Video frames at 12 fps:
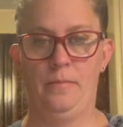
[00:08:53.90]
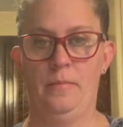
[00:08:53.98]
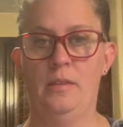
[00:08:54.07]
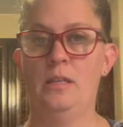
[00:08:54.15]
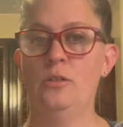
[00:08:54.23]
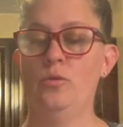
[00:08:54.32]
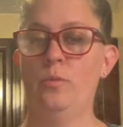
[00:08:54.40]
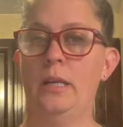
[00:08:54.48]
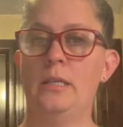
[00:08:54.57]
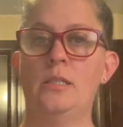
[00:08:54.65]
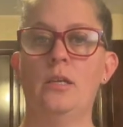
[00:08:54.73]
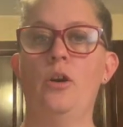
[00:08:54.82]
These are
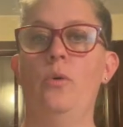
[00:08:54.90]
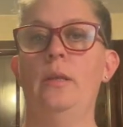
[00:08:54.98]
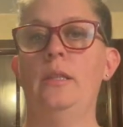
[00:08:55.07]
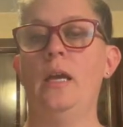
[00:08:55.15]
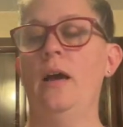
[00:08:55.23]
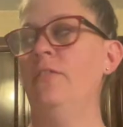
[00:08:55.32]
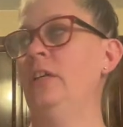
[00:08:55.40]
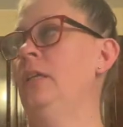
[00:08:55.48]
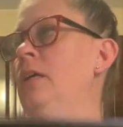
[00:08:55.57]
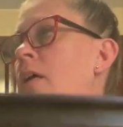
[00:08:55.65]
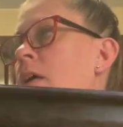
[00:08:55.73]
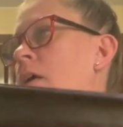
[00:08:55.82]
ready to go in the oven.
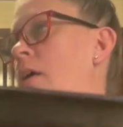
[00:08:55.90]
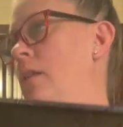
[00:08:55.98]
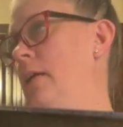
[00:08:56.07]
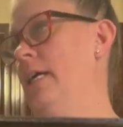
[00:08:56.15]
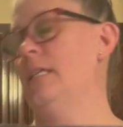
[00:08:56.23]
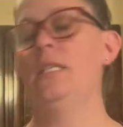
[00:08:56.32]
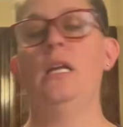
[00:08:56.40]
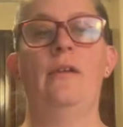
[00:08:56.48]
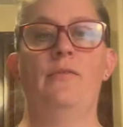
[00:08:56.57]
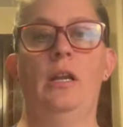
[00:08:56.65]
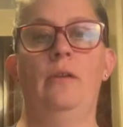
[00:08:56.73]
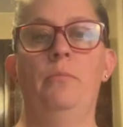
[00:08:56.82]
Like I said, I've
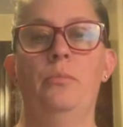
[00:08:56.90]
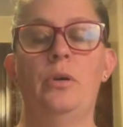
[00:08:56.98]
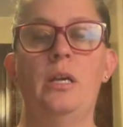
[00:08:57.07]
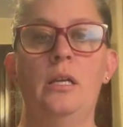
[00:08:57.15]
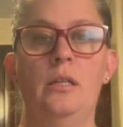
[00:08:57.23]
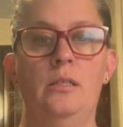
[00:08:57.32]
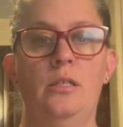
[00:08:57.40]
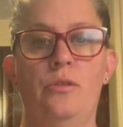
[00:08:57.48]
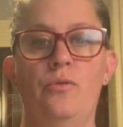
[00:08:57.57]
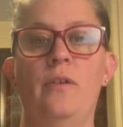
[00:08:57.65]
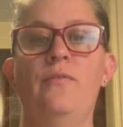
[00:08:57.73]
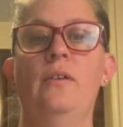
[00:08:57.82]
got it preheated to
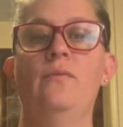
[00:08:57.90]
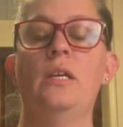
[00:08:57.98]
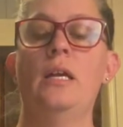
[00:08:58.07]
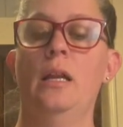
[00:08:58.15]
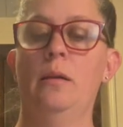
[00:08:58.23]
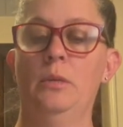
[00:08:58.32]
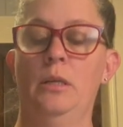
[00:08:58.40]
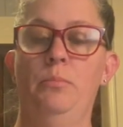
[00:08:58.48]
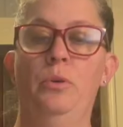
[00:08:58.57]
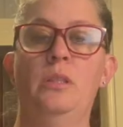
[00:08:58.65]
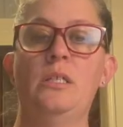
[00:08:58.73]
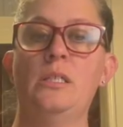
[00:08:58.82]
350, and I'm going to
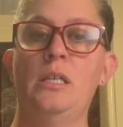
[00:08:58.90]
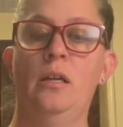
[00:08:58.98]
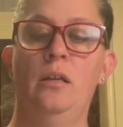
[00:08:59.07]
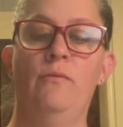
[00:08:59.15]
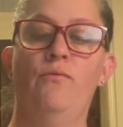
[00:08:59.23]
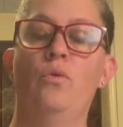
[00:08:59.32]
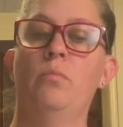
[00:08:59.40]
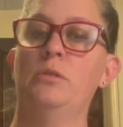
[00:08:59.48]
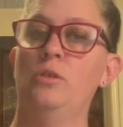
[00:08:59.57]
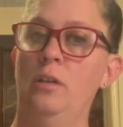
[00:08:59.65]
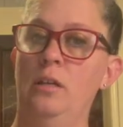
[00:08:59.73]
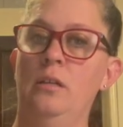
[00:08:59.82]
put these in for
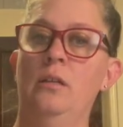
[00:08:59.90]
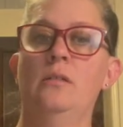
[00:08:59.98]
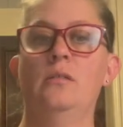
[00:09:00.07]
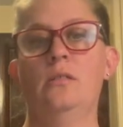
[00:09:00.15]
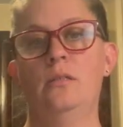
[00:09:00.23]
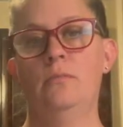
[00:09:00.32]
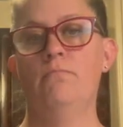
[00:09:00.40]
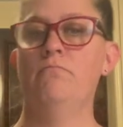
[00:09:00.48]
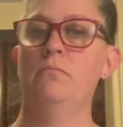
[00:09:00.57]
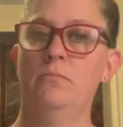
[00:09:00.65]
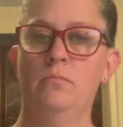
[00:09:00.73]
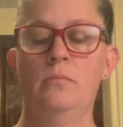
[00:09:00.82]

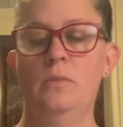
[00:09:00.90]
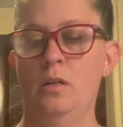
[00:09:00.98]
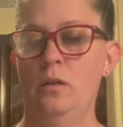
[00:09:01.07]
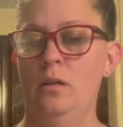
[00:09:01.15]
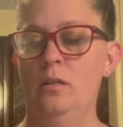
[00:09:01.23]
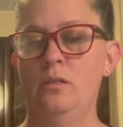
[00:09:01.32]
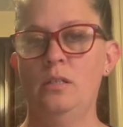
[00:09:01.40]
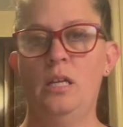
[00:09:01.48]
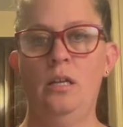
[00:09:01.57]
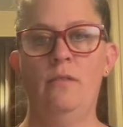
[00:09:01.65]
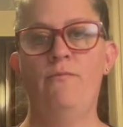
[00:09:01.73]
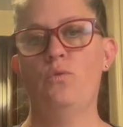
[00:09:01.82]
between
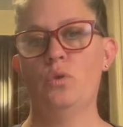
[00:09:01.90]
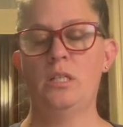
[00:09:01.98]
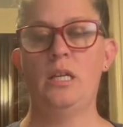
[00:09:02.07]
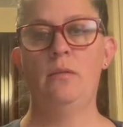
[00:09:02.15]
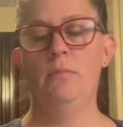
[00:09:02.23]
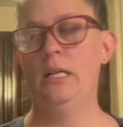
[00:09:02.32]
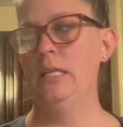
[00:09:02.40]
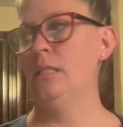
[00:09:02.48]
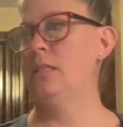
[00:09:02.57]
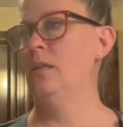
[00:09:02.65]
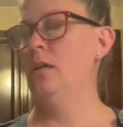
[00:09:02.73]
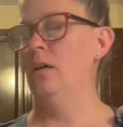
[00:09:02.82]
10 and 14 minutes.